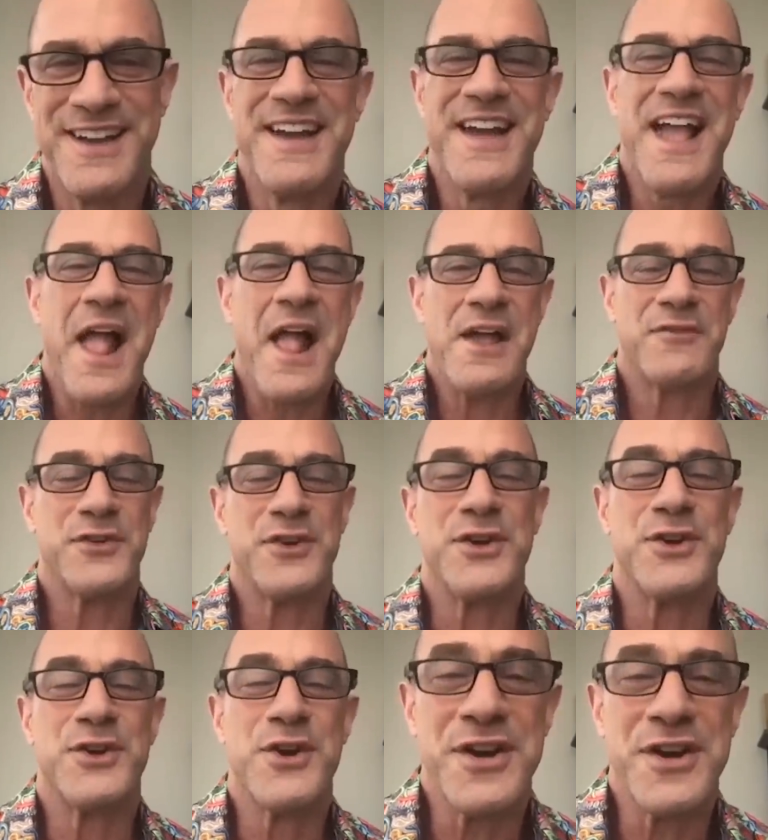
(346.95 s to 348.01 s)
If you
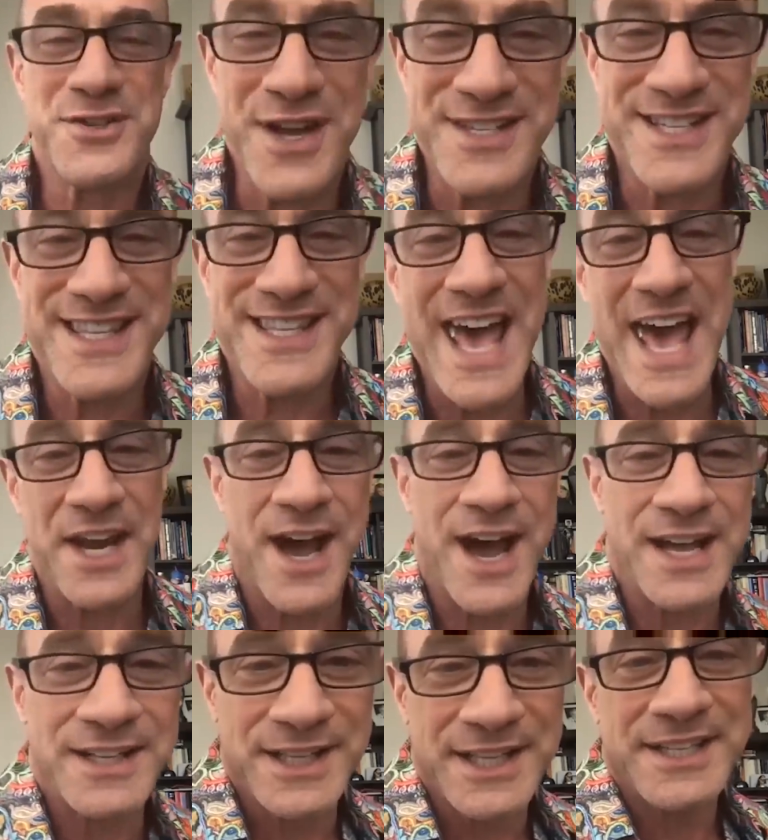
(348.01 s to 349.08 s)
don't address that,
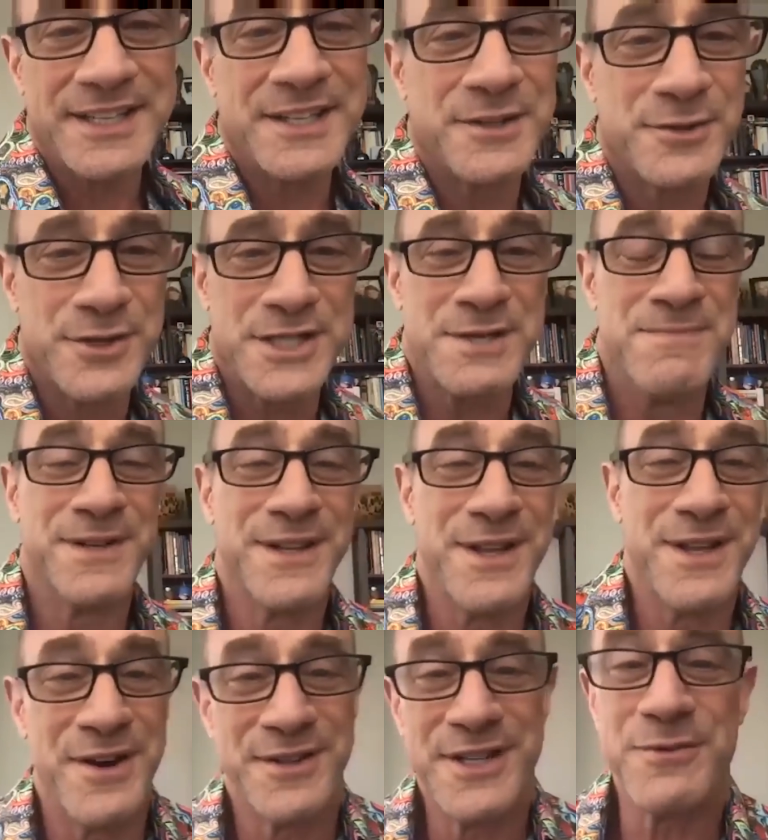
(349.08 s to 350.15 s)
Ilene and Chris
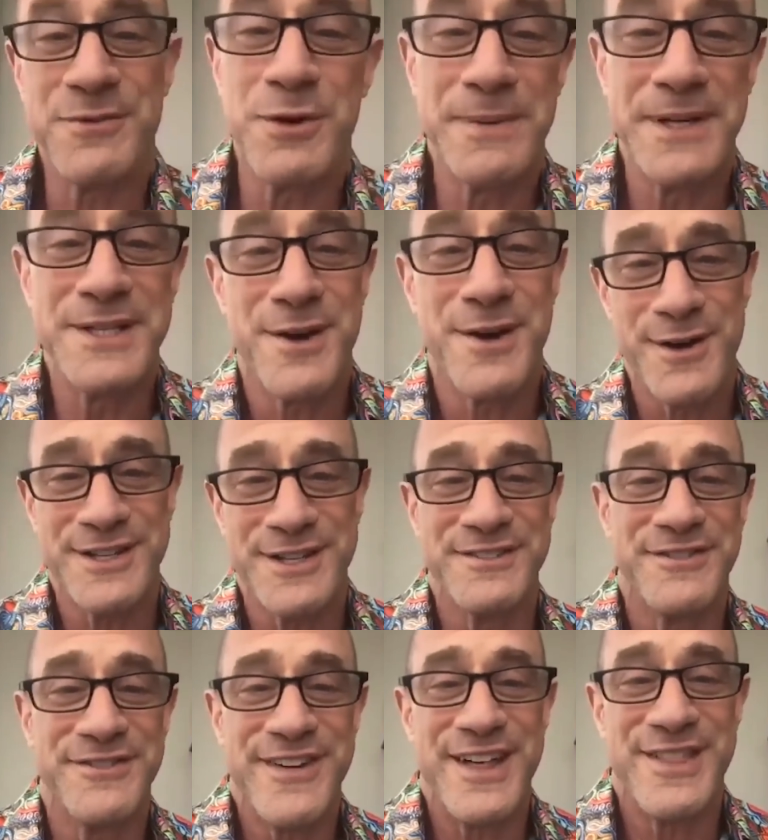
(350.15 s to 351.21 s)
Meloni will be tarred and
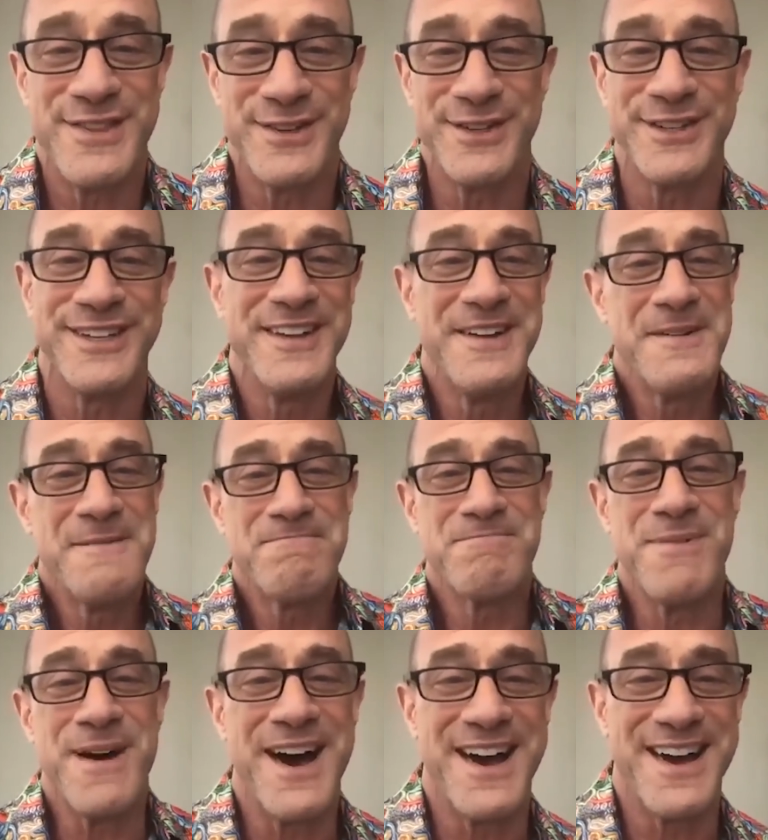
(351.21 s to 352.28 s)
feathered
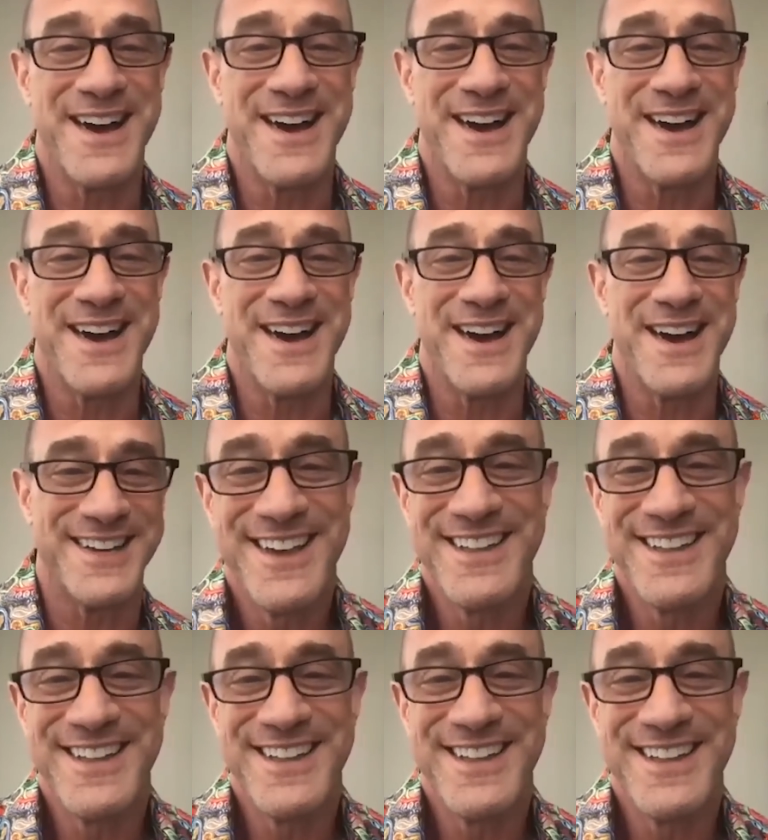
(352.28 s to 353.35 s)
by
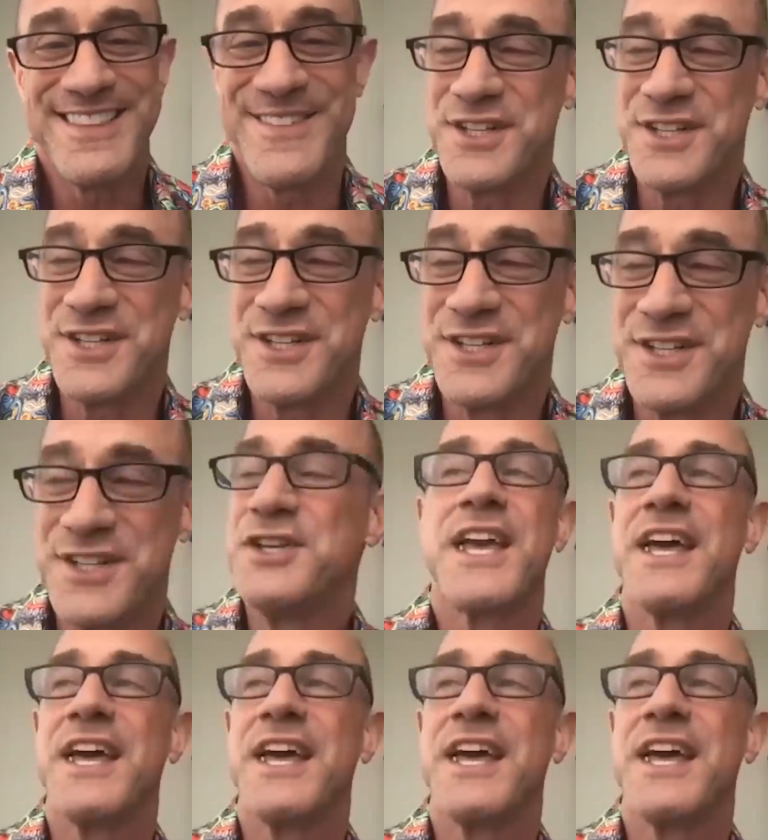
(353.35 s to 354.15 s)
the fans.